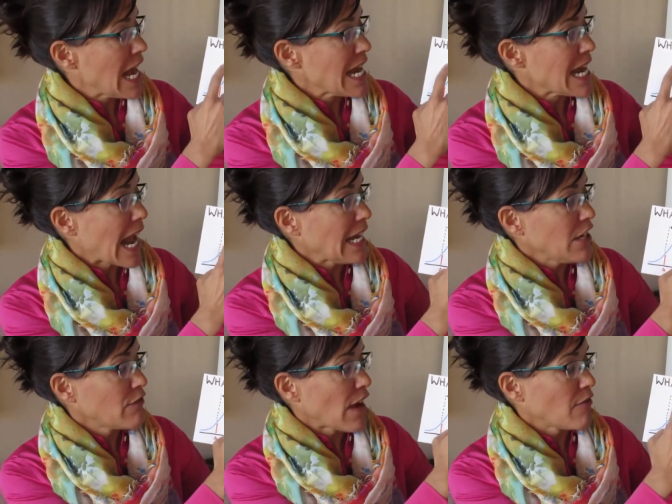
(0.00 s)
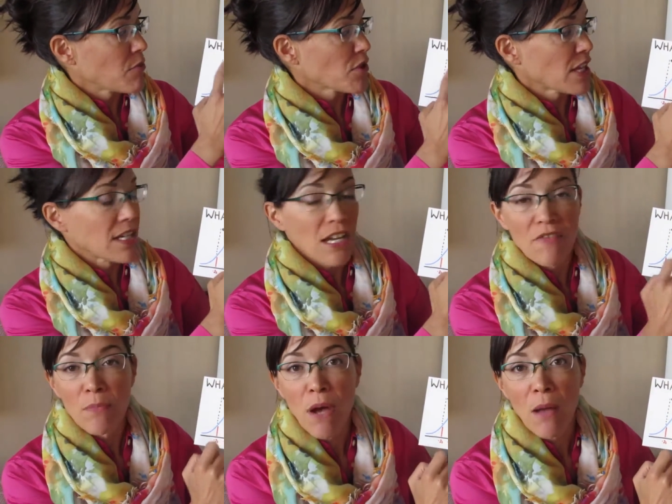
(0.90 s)
95%
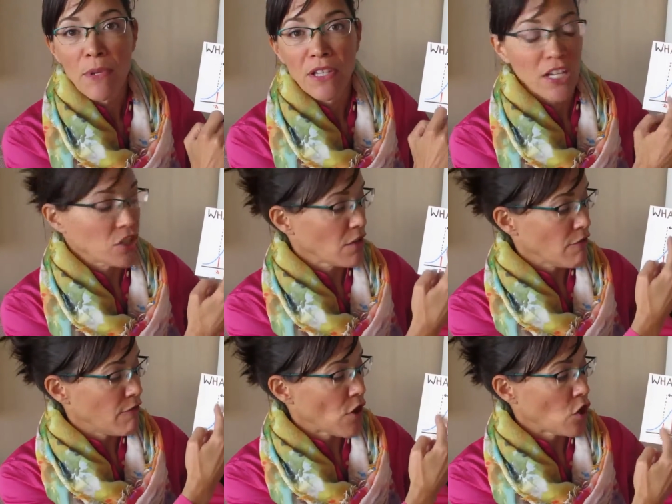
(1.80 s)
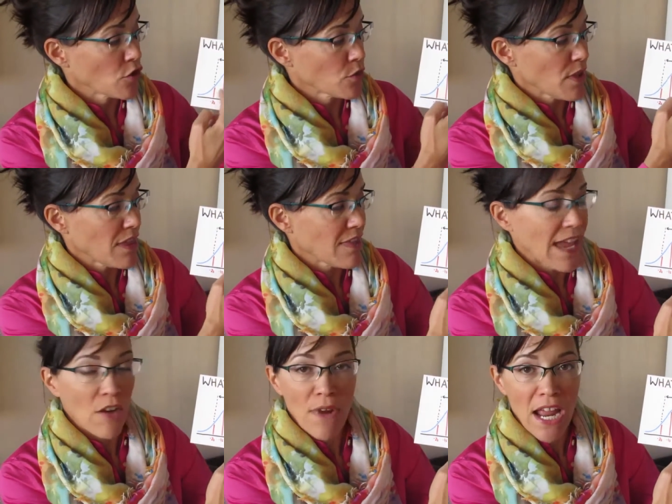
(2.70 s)
of the population falls within
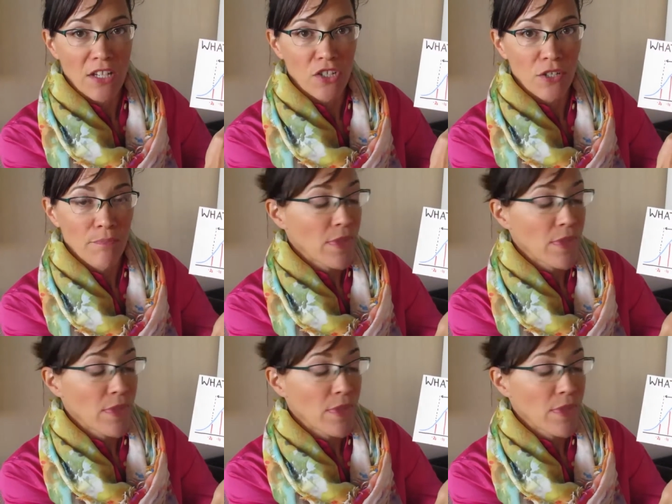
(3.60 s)
that range.